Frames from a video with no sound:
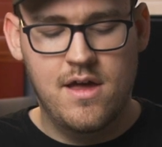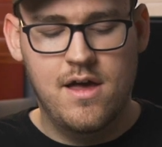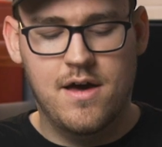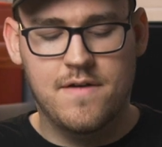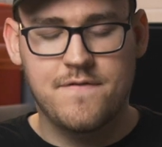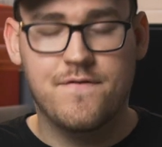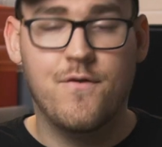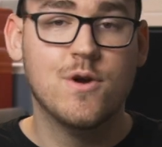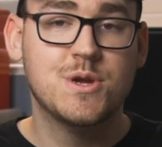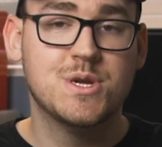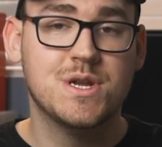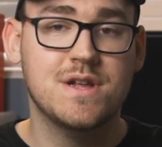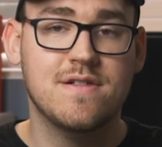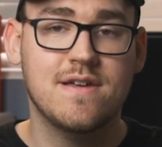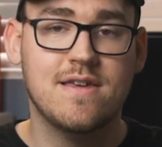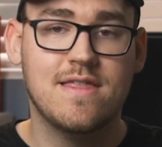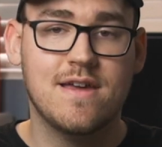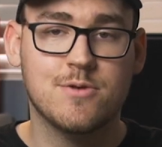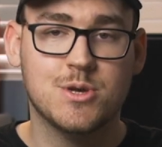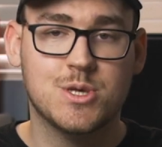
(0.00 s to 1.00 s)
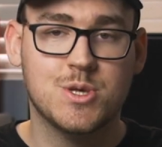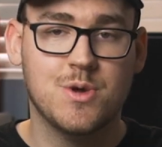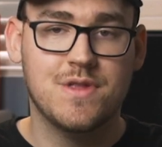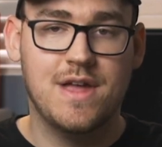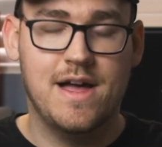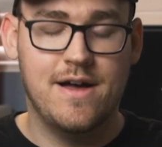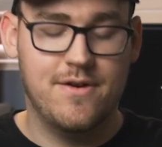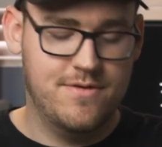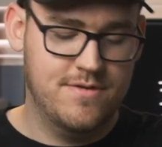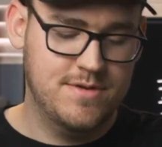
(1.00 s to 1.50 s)
Unfortunately, they were sold
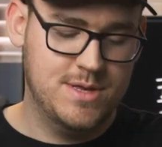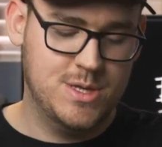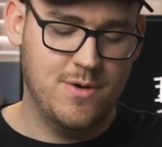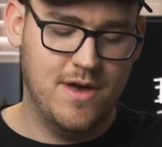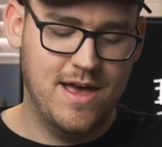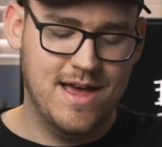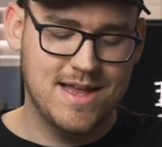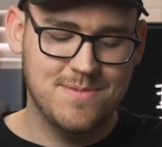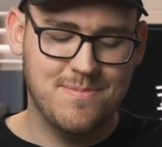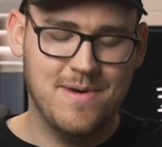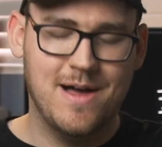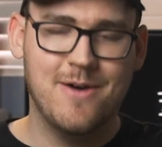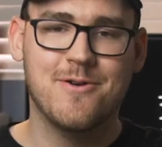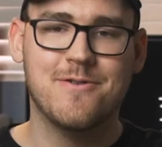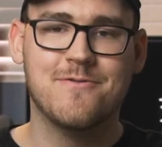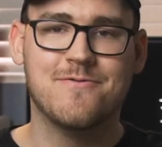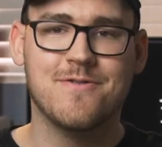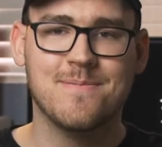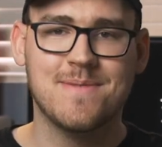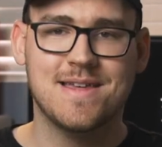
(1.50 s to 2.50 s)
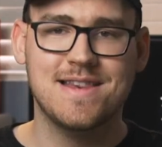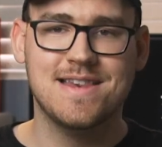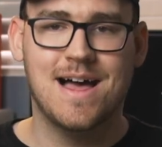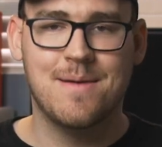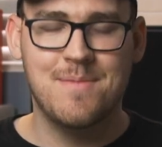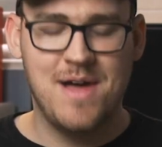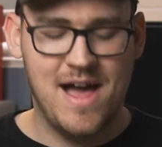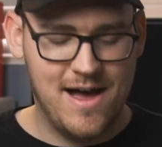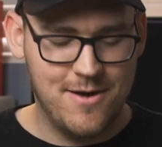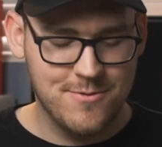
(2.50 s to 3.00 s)
out, so I had to buy one from
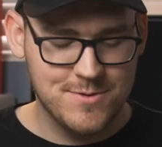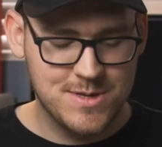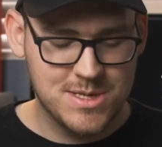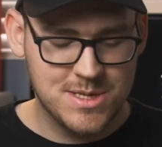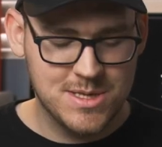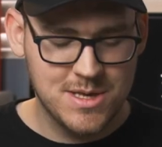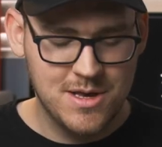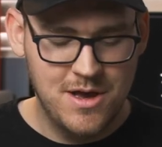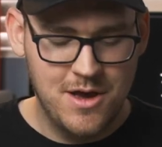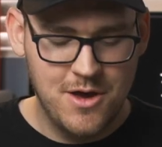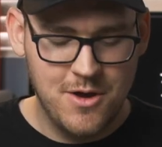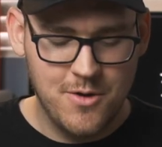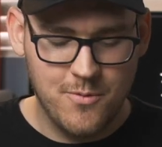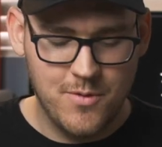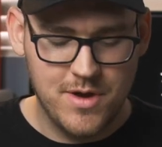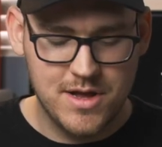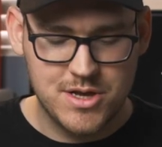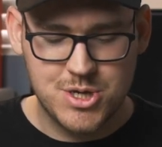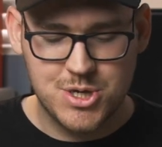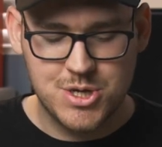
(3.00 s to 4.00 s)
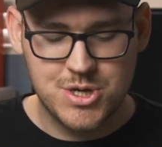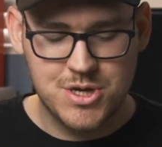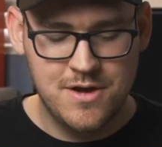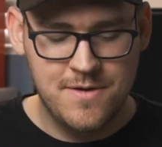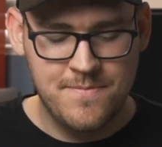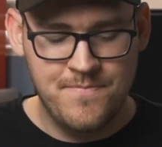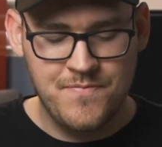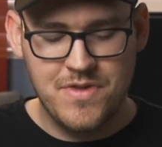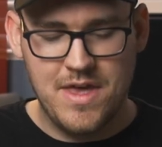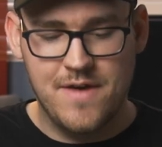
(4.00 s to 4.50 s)
Kendama House, which,
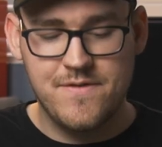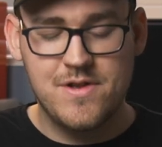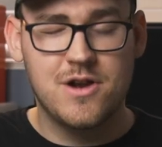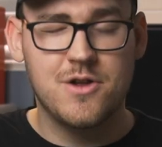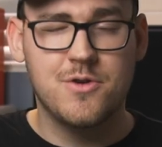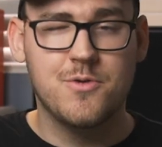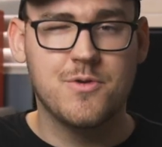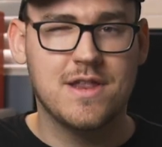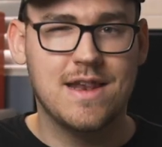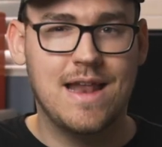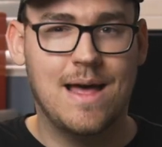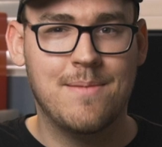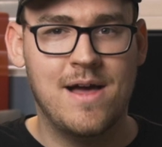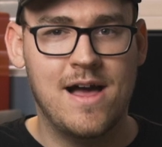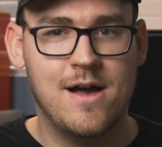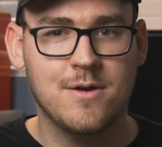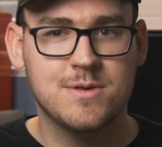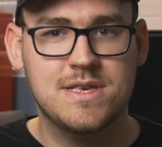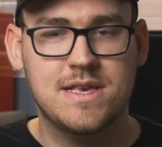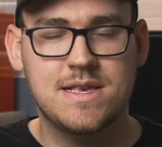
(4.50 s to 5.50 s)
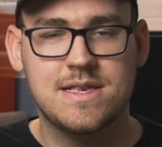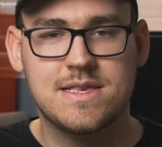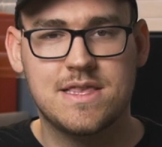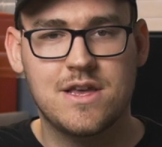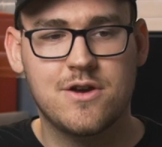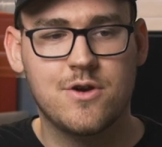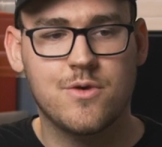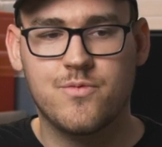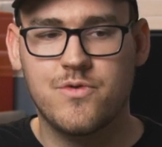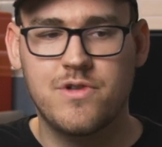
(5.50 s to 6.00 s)
if you don't know who Kendama House is,
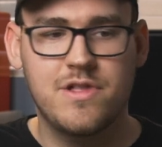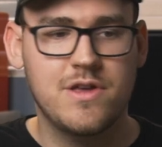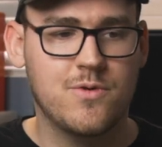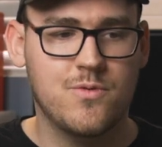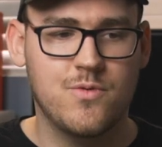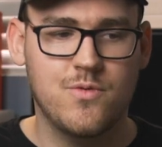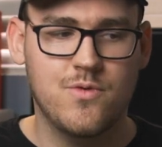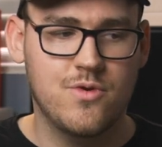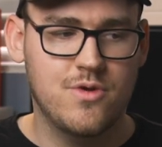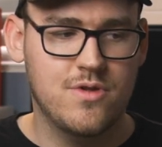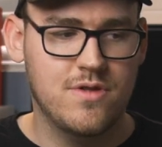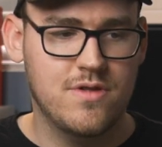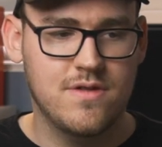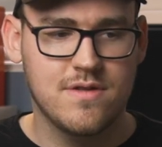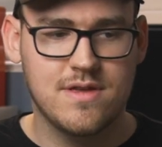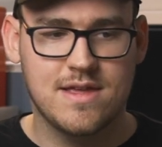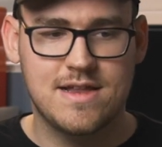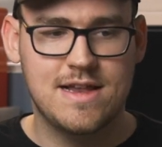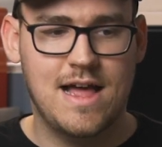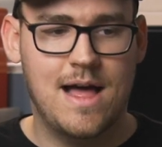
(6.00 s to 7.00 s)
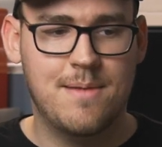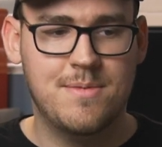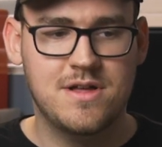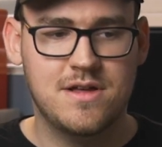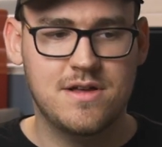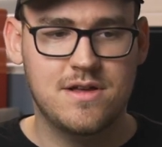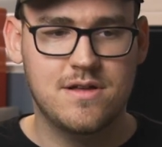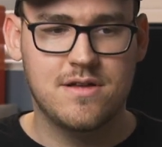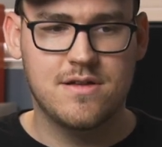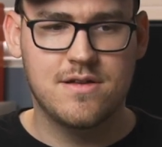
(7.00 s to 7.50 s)
they're a really cool
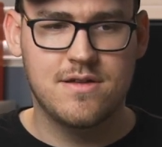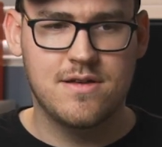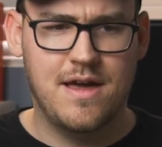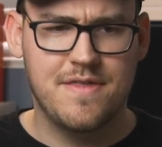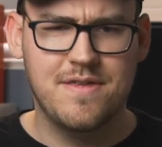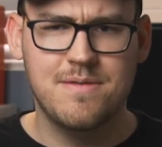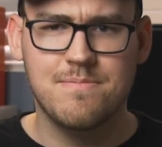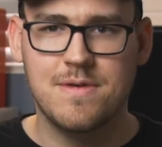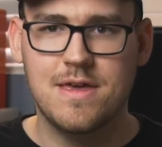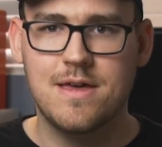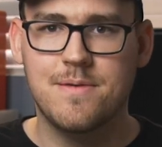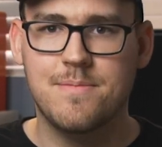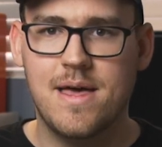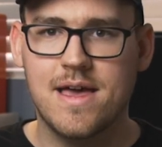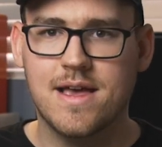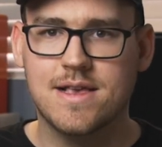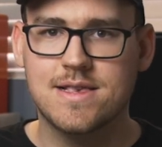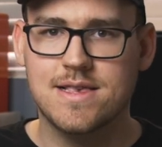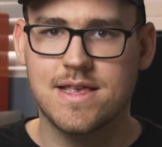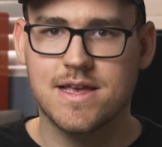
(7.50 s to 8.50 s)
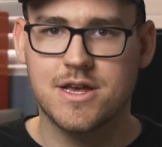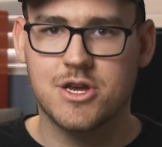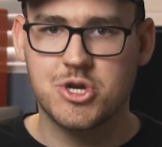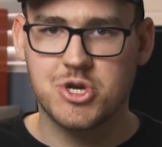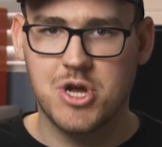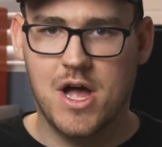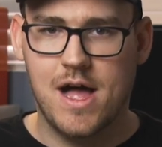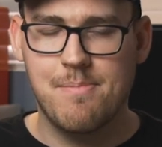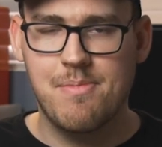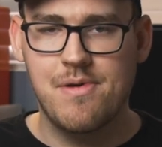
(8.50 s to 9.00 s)
Kendama, I think BMX like
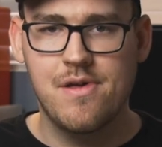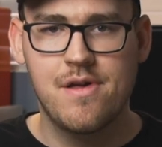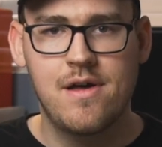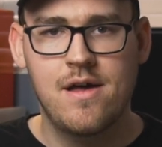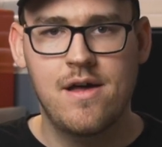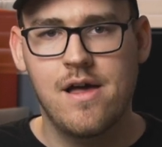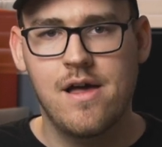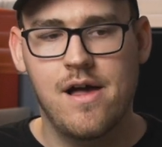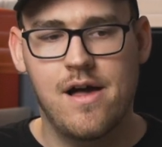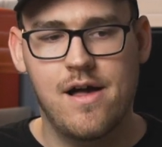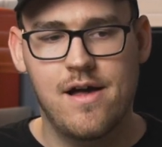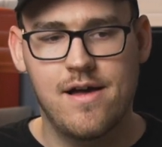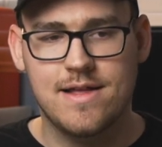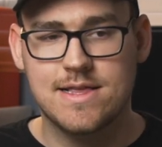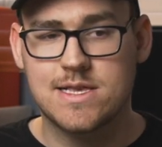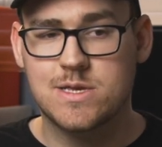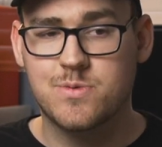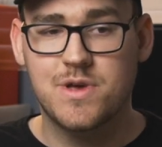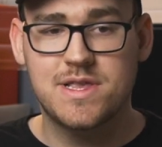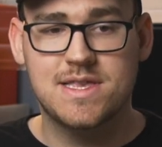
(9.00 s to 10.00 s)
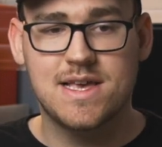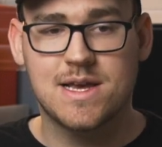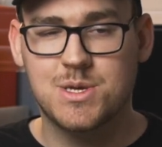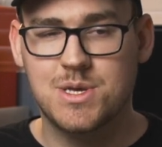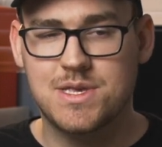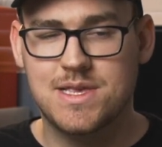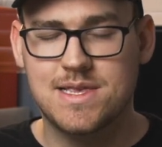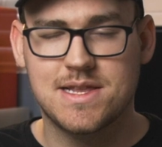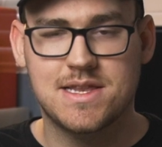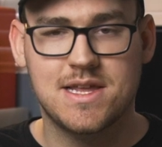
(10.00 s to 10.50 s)
shop. And Sweets actually
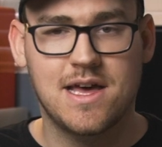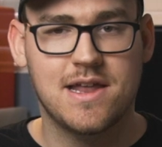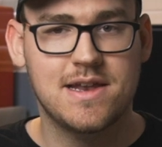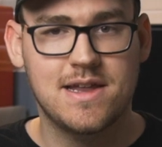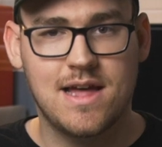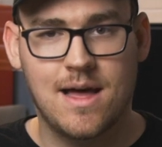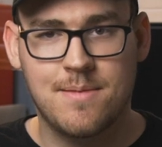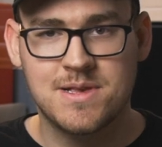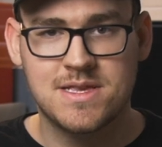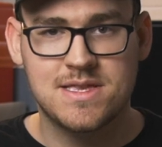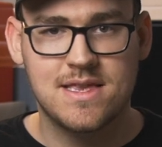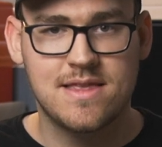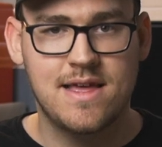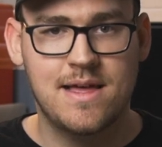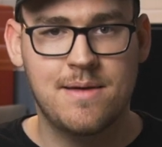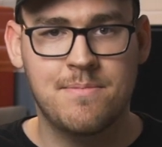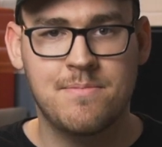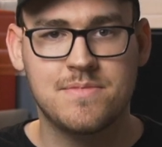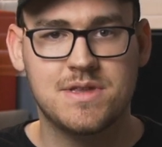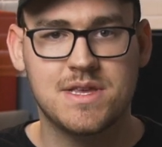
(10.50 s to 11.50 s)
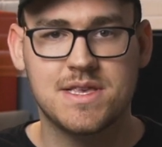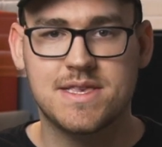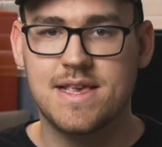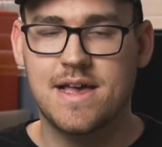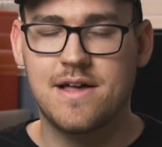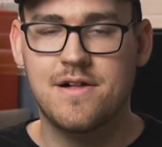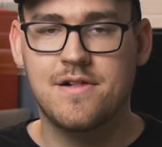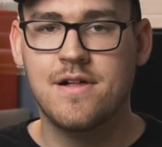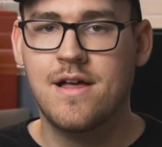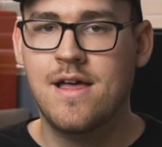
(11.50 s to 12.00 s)
sends a ton of Damas to them to
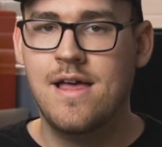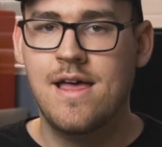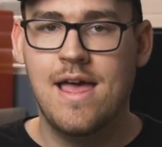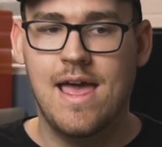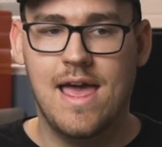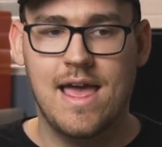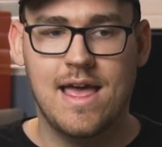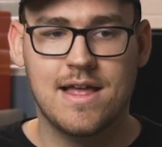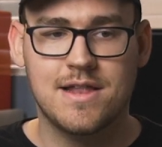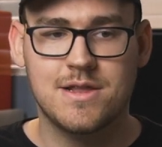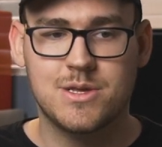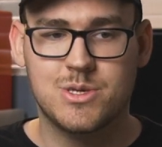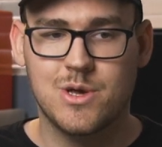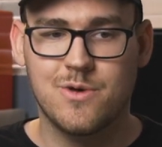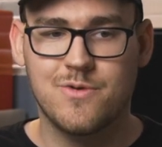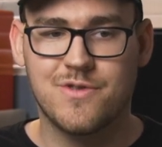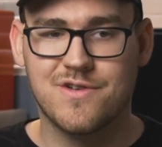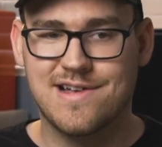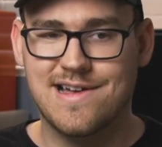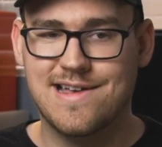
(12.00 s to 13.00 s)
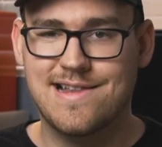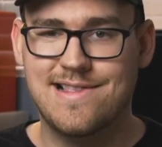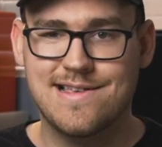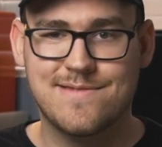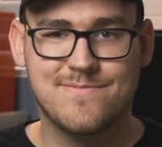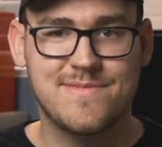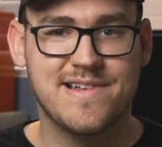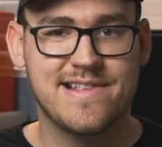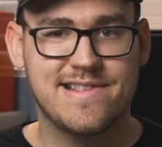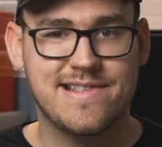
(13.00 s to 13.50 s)
sell, and so they're kind of like
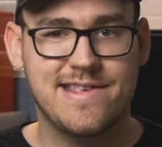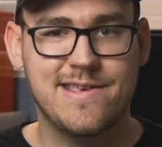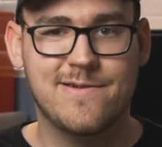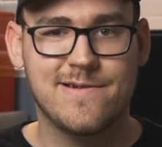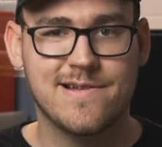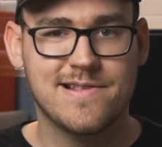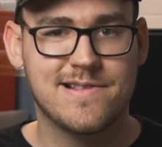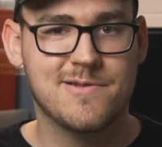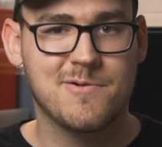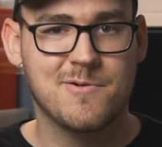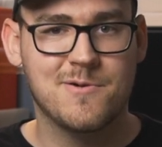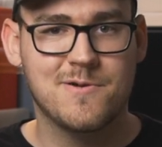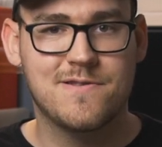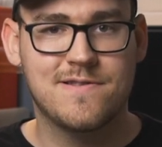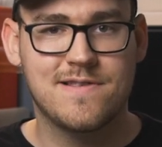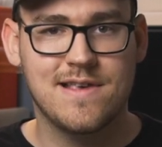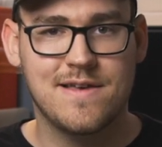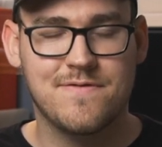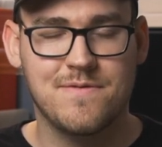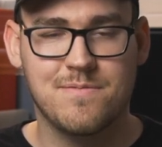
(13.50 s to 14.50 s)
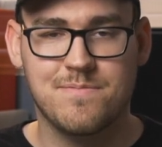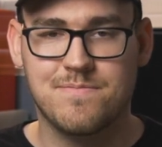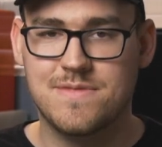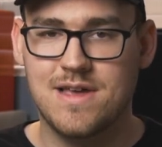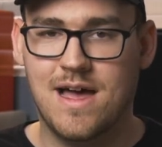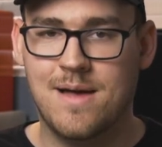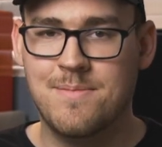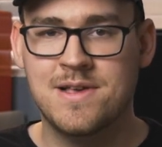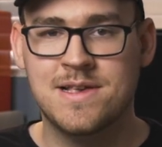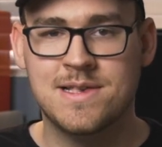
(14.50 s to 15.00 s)
my secret source. If a
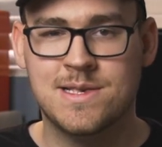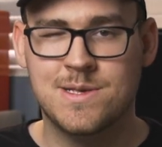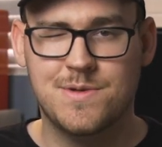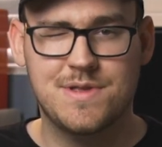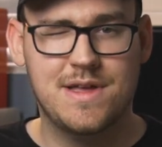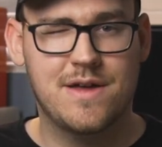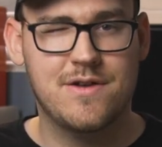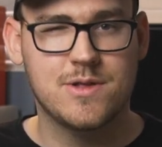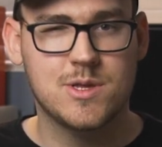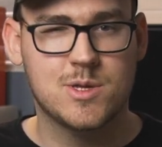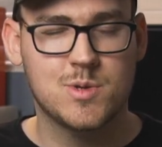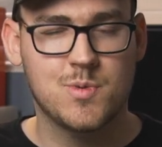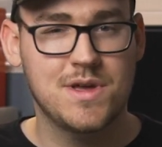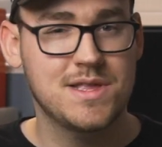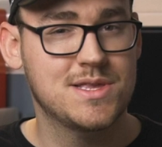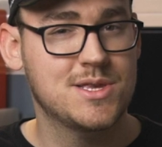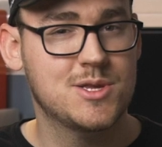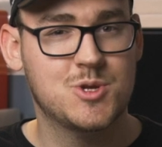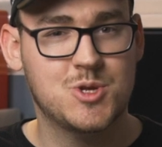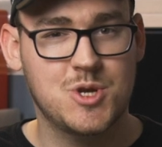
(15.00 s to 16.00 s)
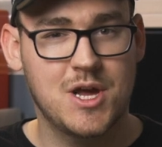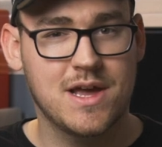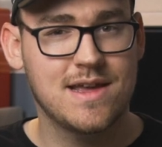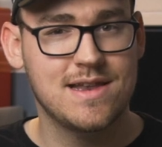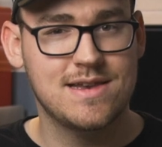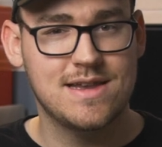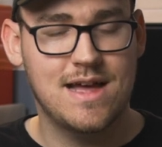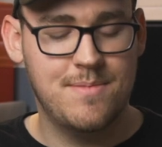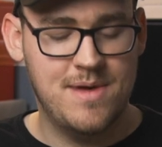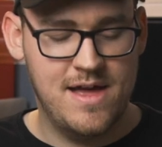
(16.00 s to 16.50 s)
Dama is sold out on Sweets, check
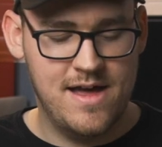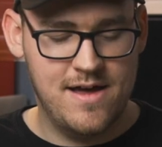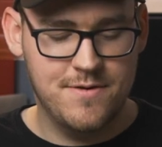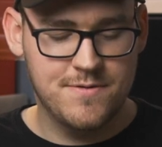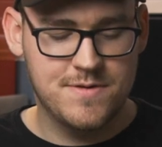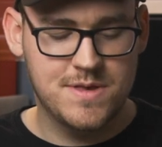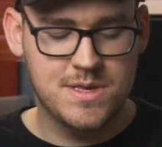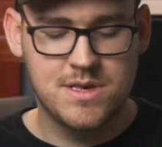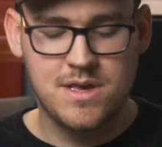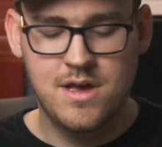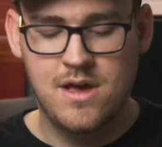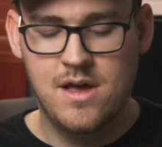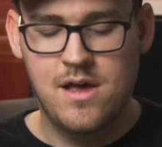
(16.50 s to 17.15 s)
Kendama House.